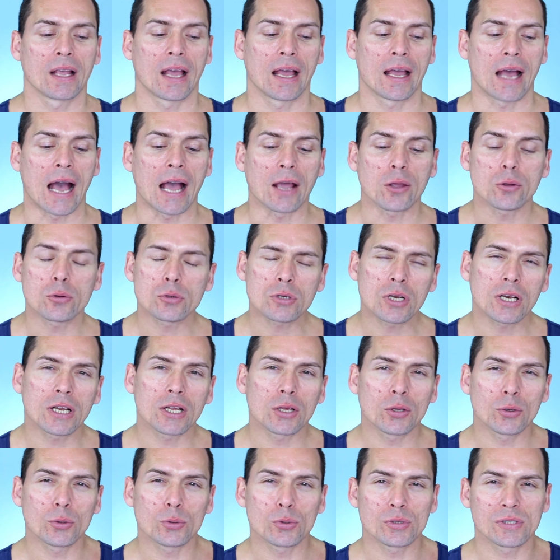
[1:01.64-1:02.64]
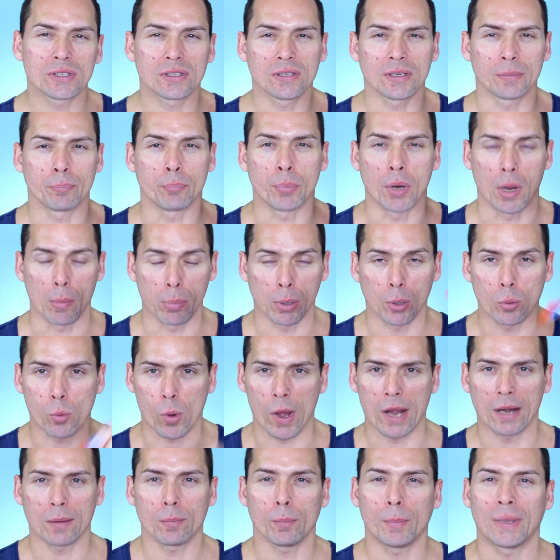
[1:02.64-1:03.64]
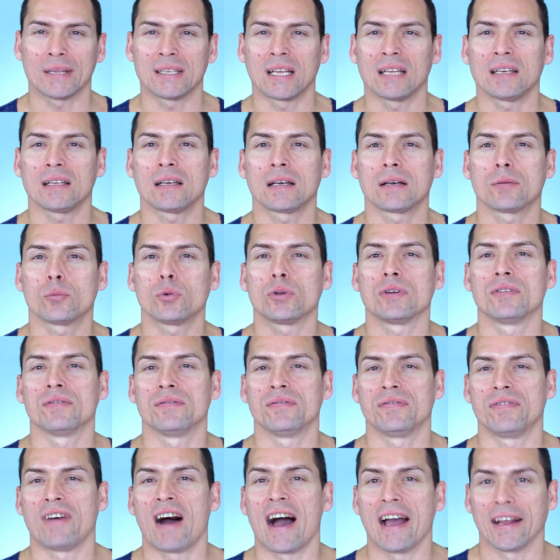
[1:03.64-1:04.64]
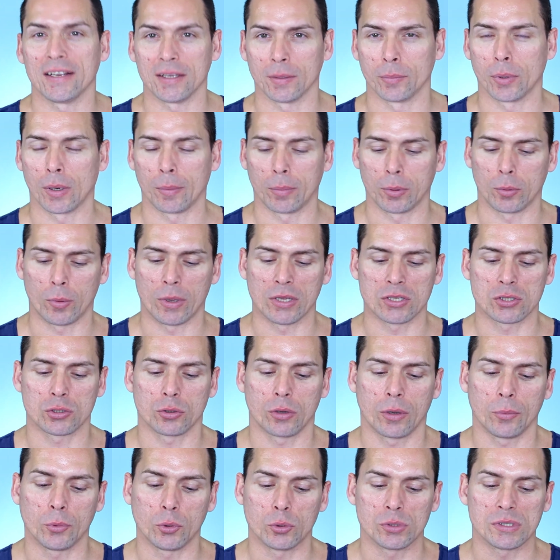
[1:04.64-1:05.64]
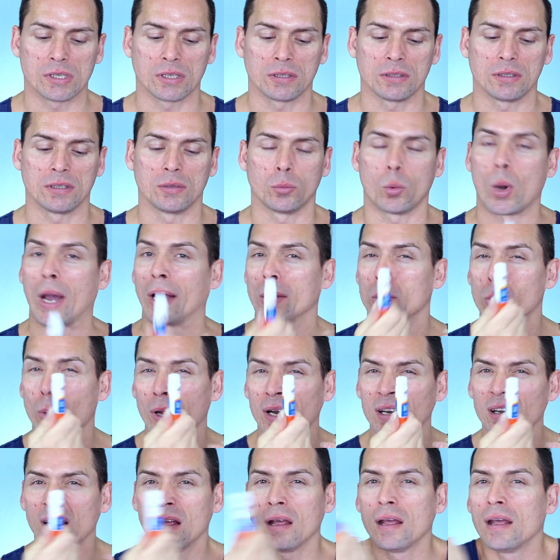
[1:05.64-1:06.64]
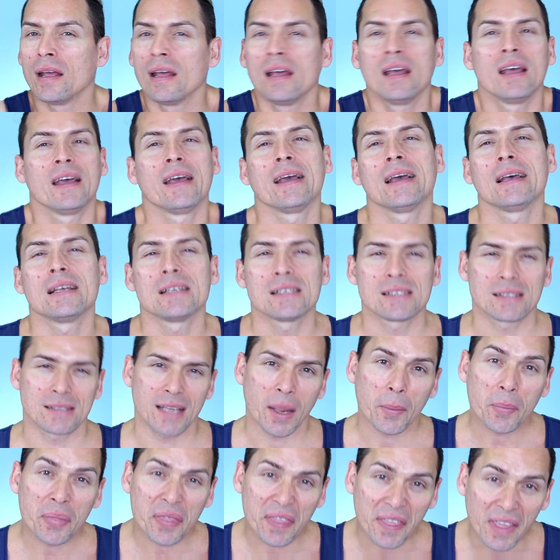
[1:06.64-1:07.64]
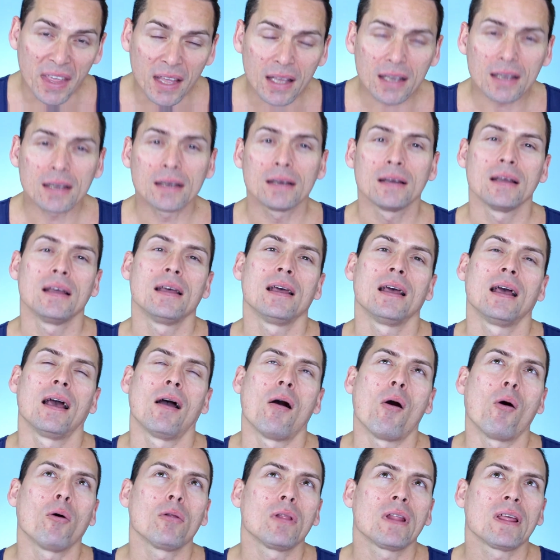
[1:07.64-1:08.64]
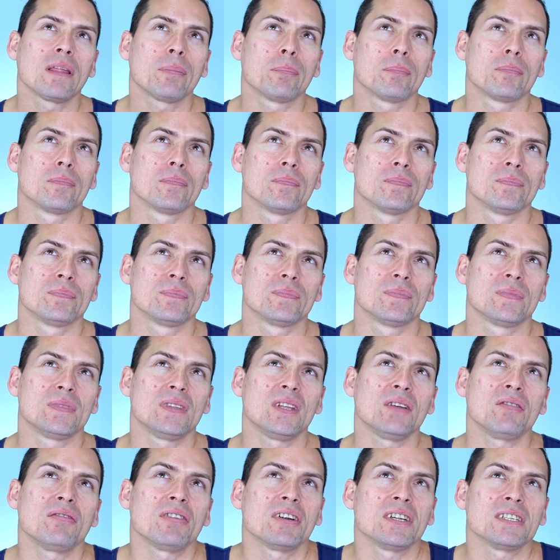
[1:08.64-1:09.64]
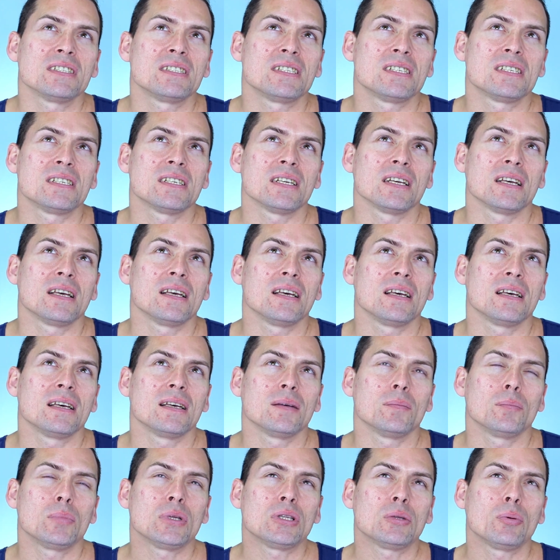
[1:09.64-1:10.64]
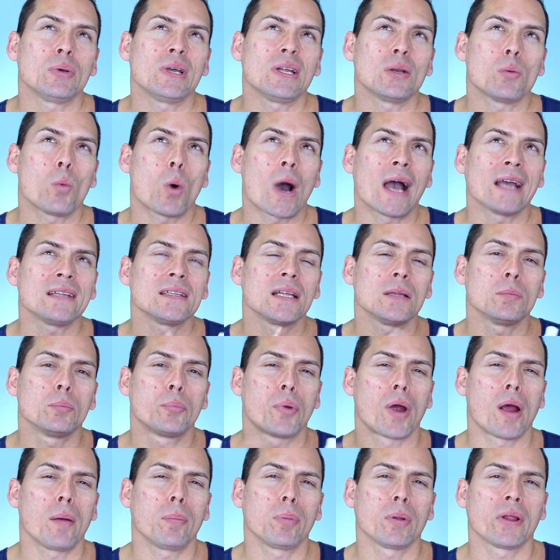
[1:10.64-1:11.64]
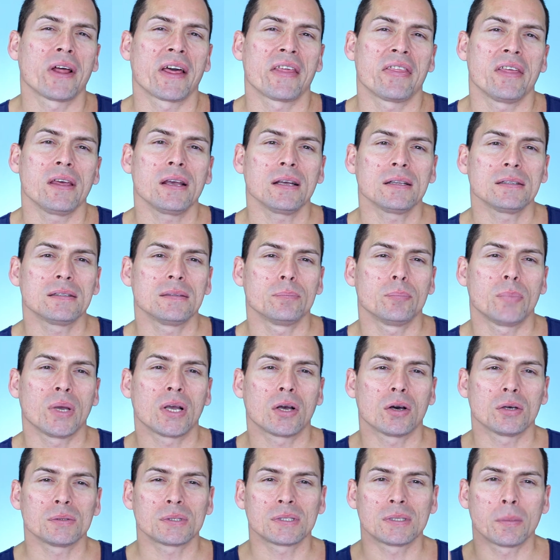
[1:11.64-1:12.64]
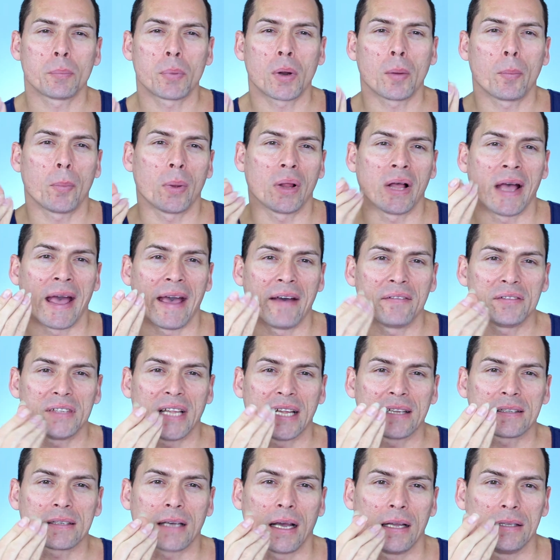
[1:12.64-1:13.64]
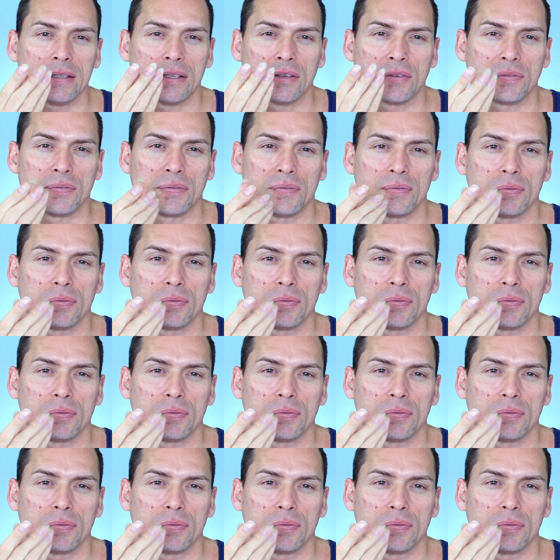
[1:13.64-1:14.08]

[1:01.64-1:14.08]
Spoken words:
I usually use the purple one, but I couldn't find the purple one, so I'm using the white one. Same thing, only difference between white and purple, I think, because the purple have that kind of